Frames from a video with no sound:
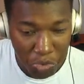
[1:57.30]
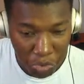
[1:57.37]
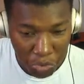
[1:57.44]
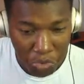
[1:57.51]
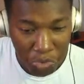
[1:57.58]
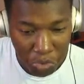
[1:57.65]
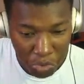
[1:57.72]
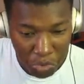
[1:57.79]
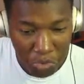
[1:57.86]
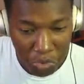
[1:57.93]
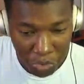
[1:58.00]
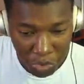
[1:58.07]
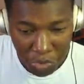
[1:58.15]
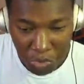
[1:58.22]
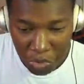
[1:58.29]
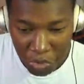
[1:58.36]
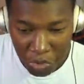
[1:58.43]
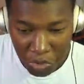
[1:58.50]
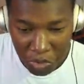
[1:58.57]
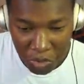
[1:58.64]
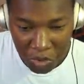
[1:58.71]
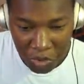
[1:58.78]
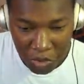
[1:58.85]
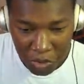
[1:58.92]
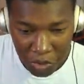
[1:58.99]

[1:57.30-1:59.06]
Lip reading: Nobody speaks.